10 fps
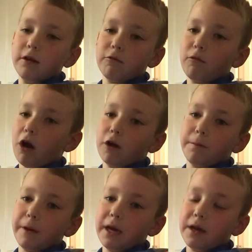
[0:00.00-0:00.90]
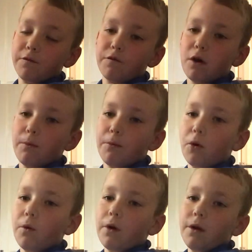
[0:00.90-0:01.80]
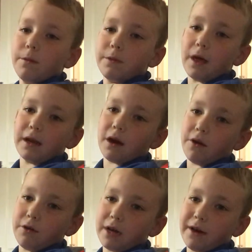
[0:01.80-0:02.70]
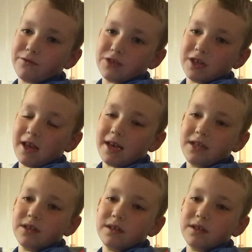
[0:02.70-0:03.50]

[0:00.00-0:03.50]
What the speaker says: rugby and football, but then I would have to like